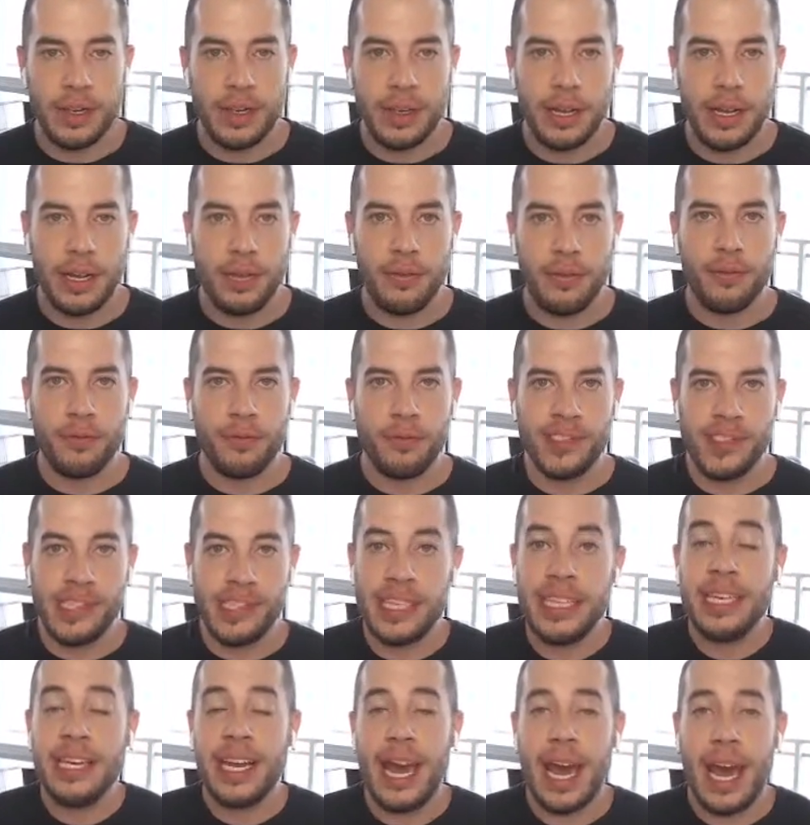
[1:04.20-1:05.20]
If
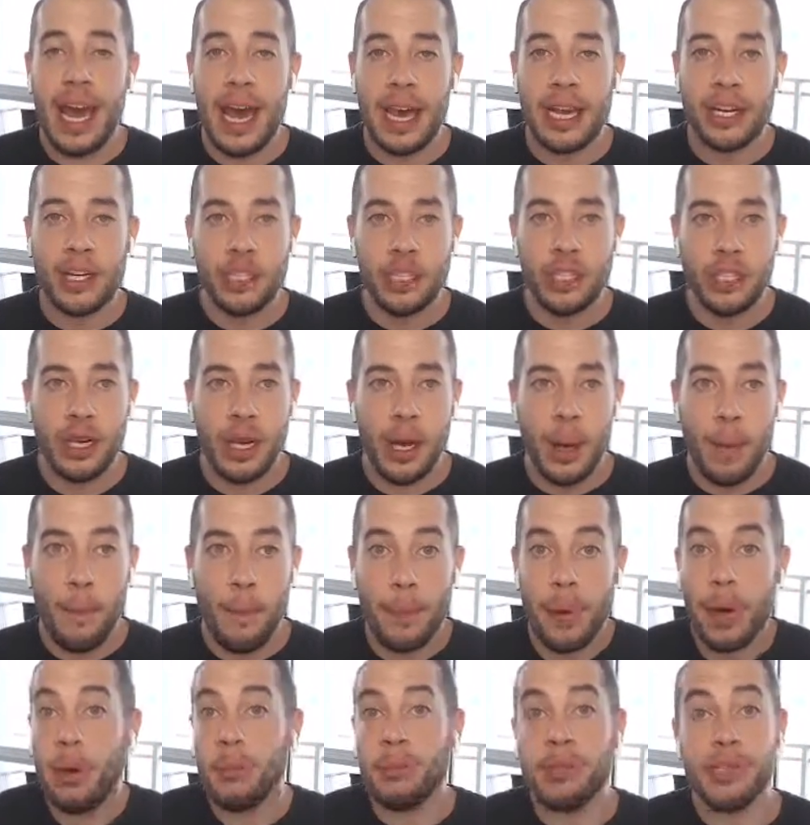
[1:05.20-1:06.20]
Zcash
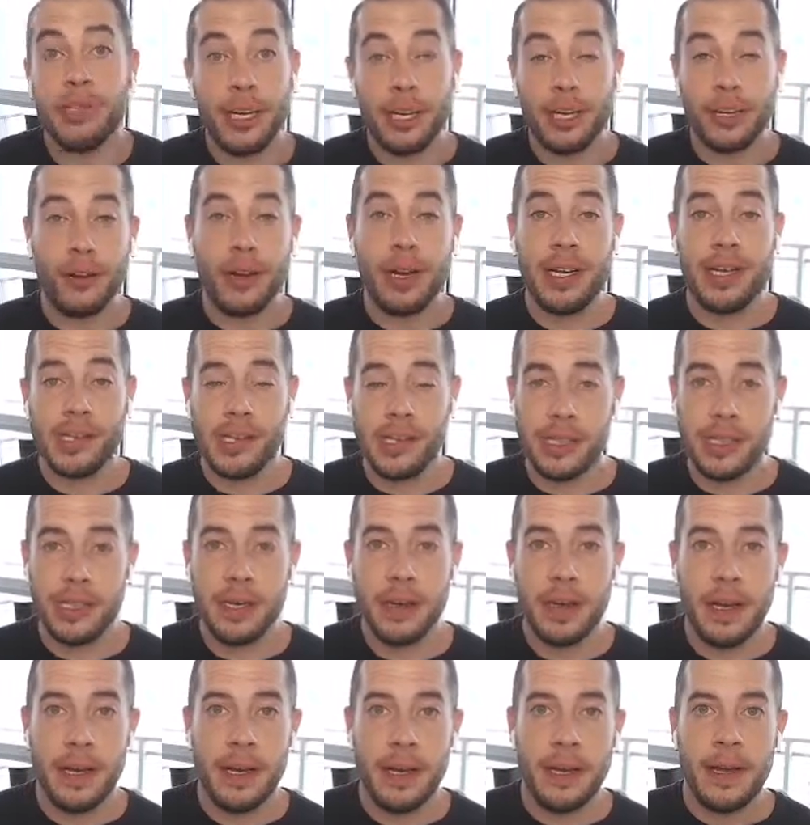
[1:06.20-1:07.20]
pumps like crazy,
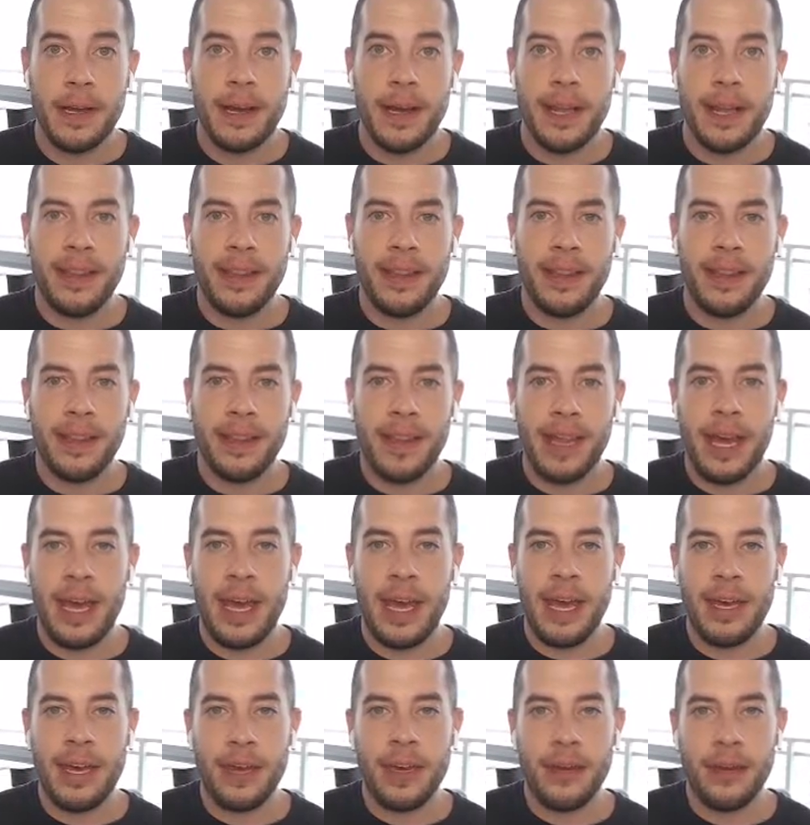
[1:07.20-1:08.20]

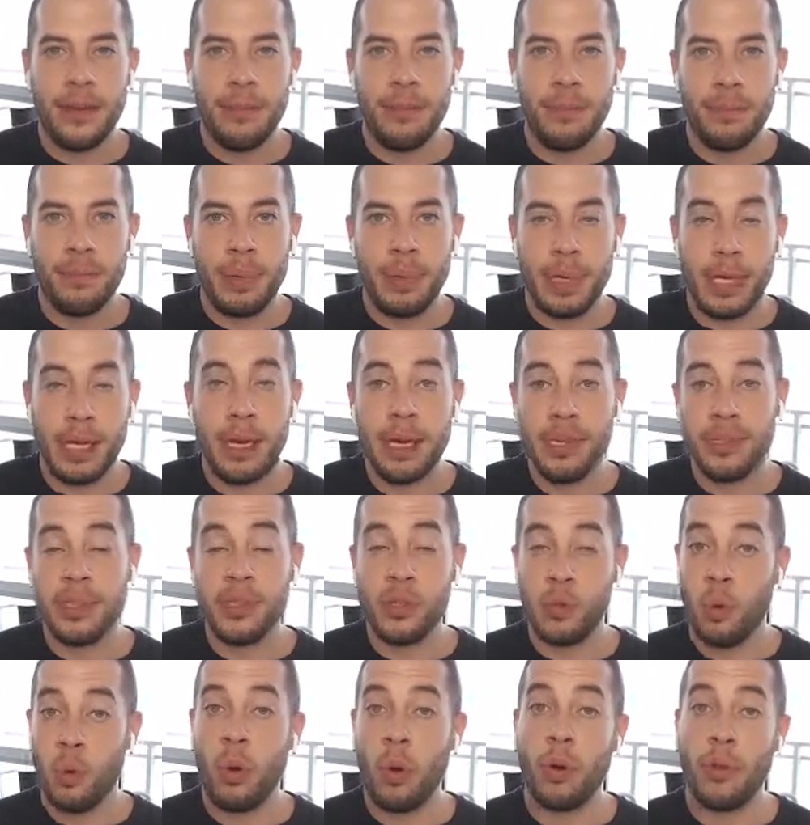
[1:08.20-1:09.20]
then because
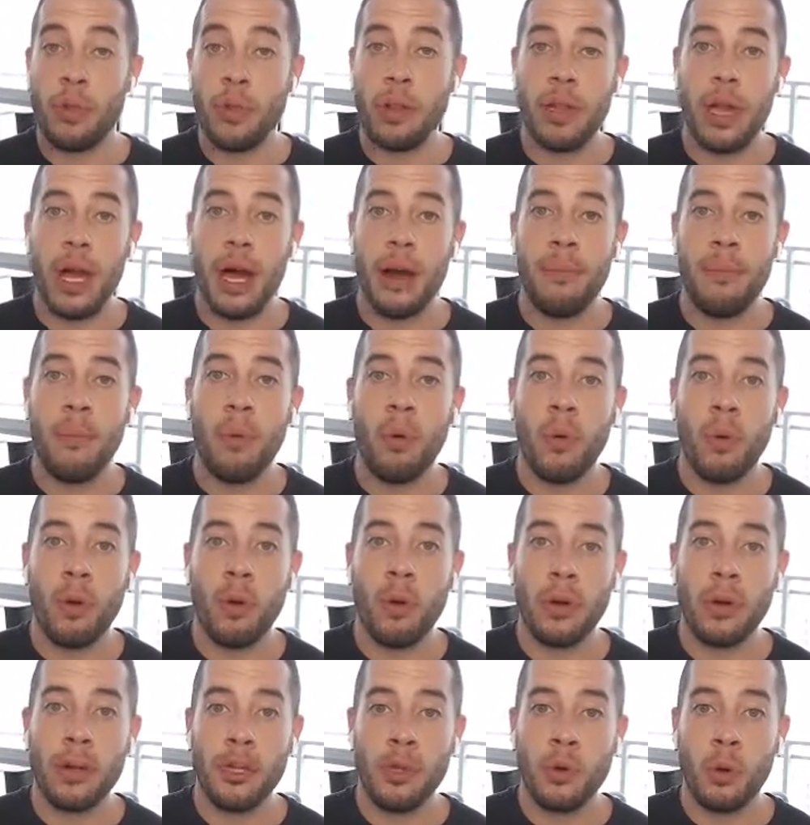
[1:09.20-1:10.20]
it's worth a lot
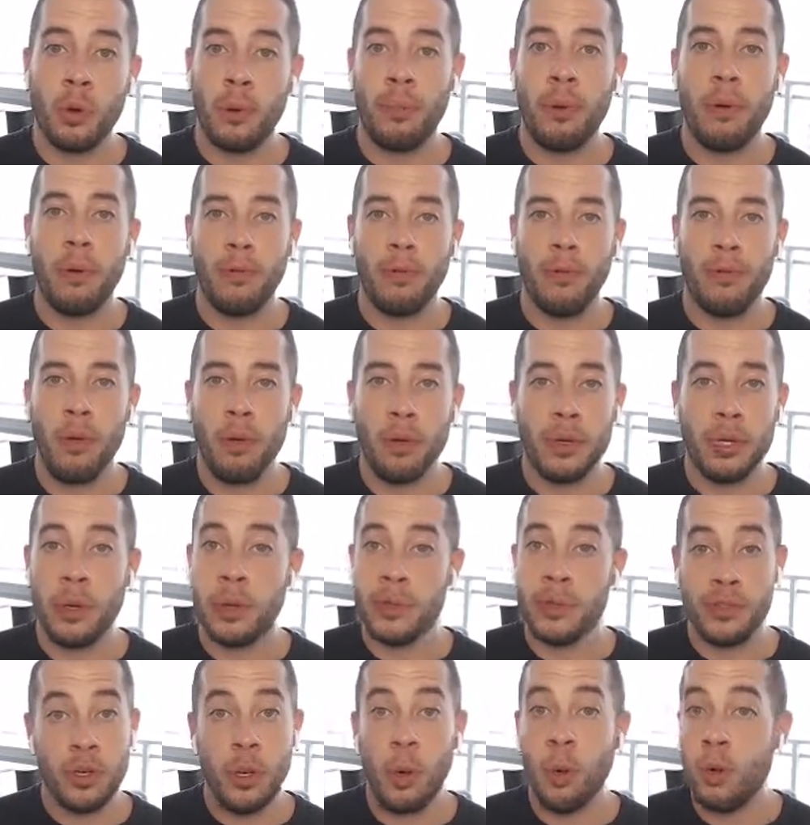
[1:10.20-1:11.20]
more, your portfolio
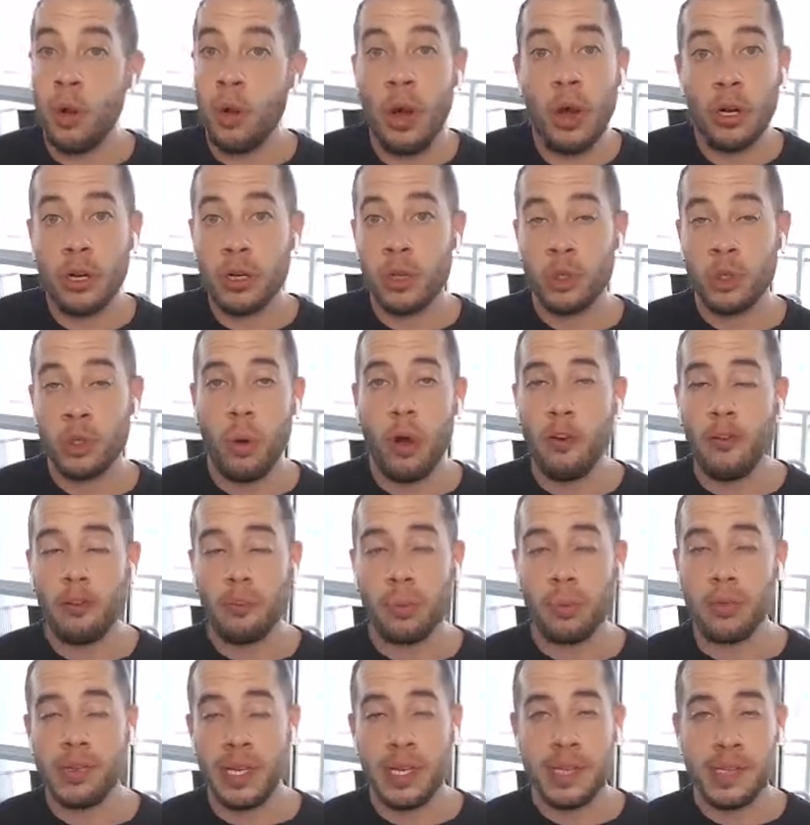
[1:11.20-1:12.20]
is no longer 12%
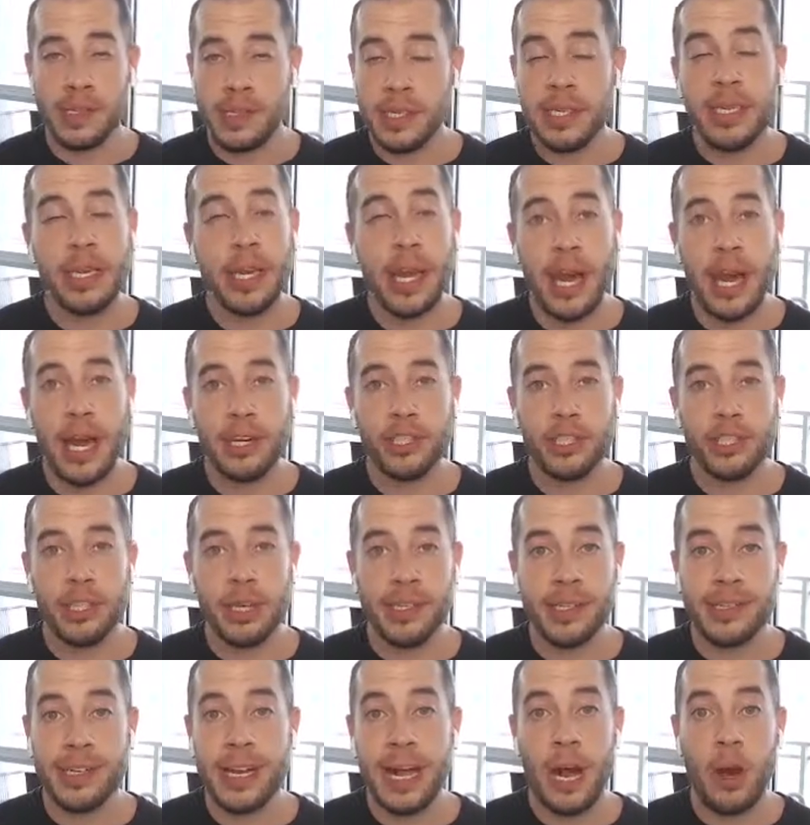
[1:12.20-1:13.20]
Zcash.
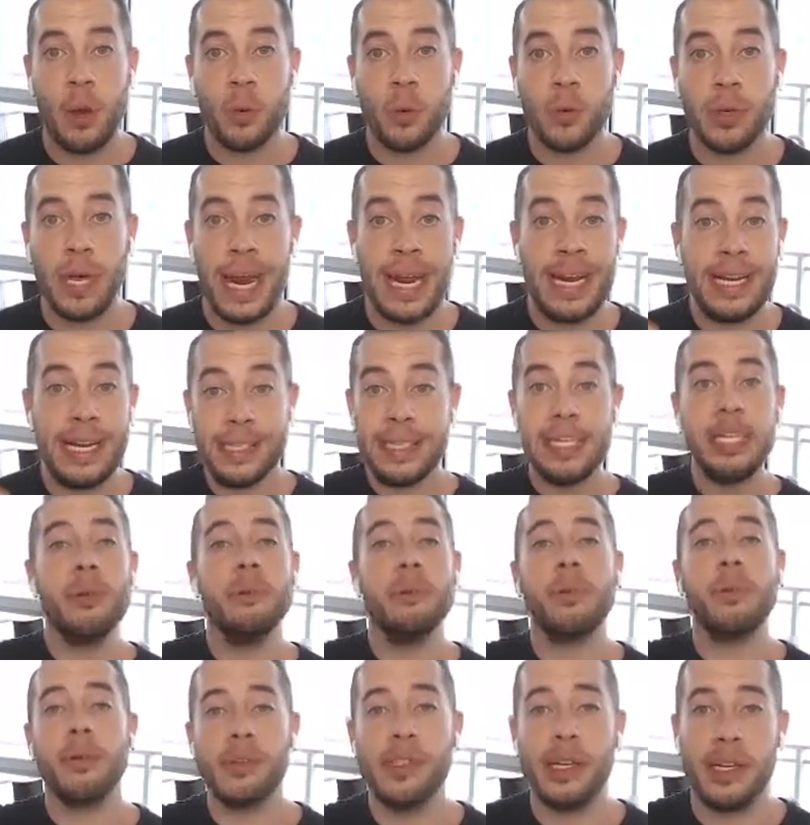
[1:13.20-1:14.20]
It's now 18%
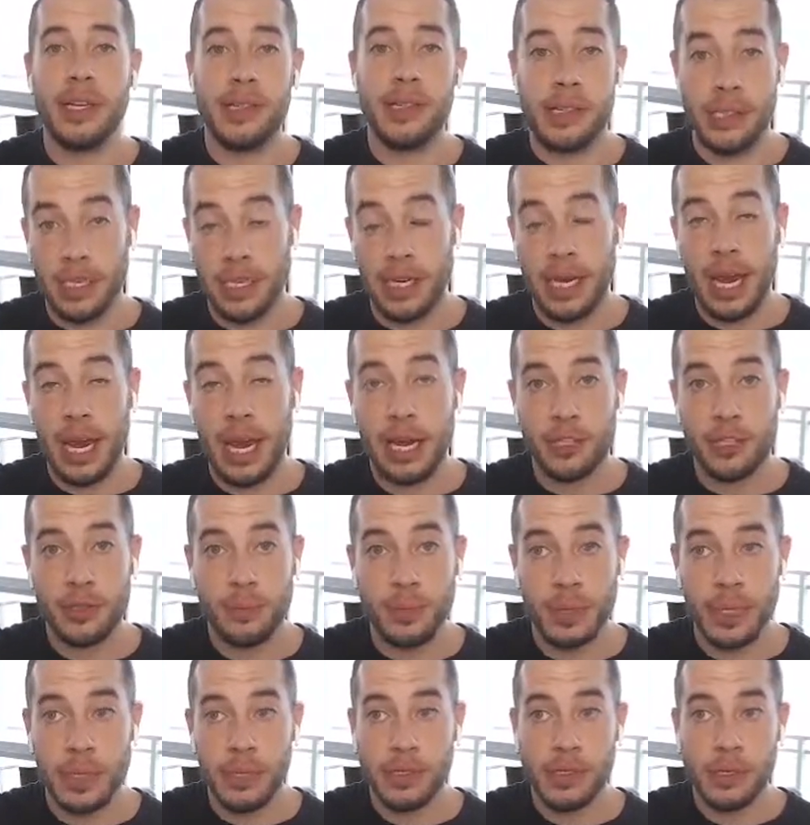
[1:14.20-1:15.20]
Zcash
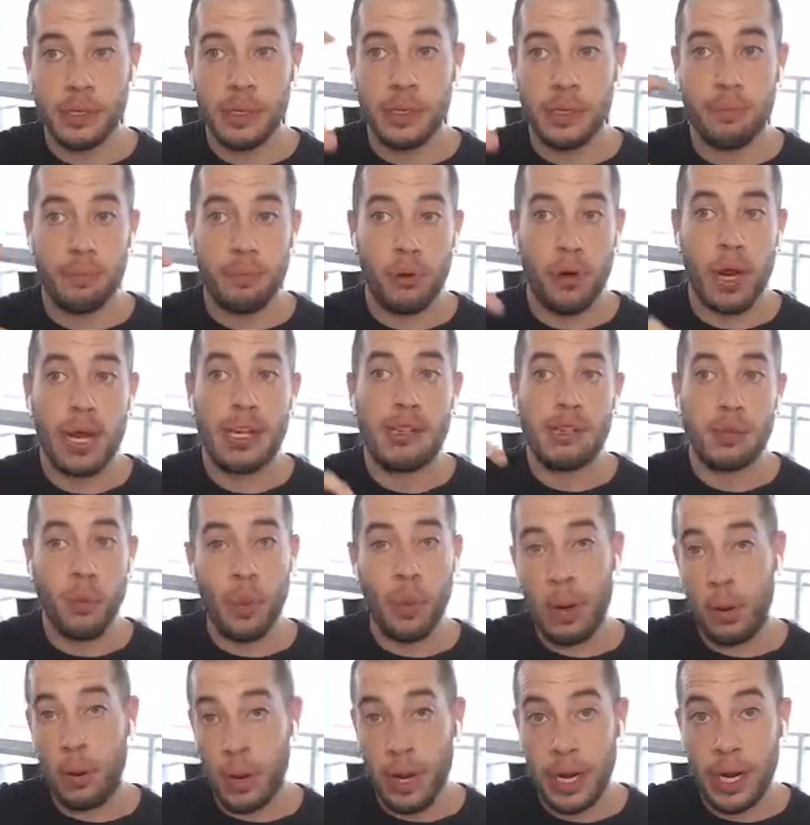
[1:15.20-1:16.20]
because the price
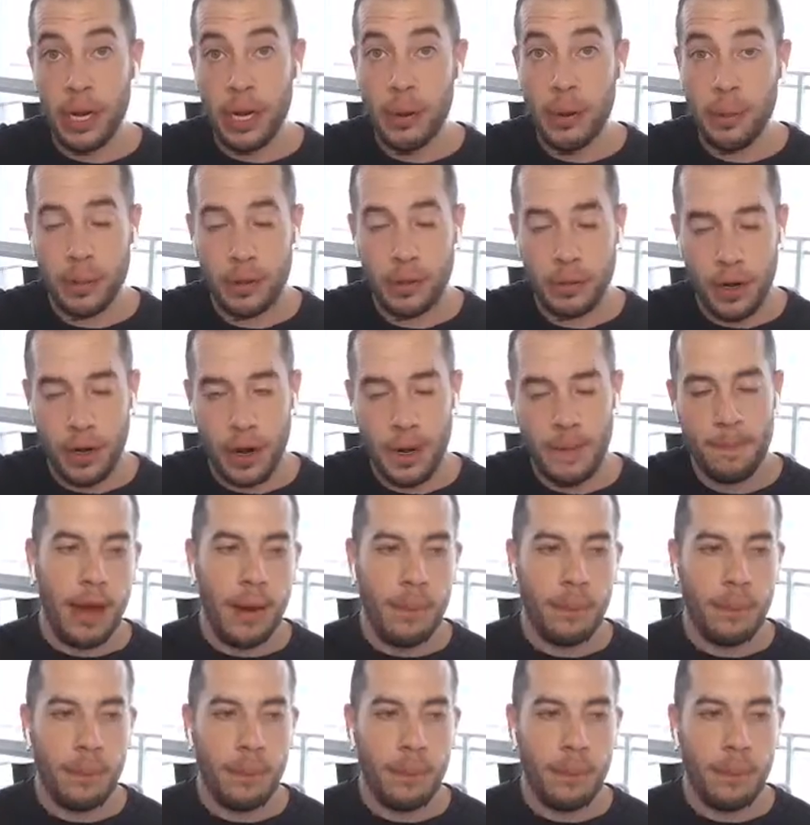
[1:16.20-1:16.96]
went way up, right?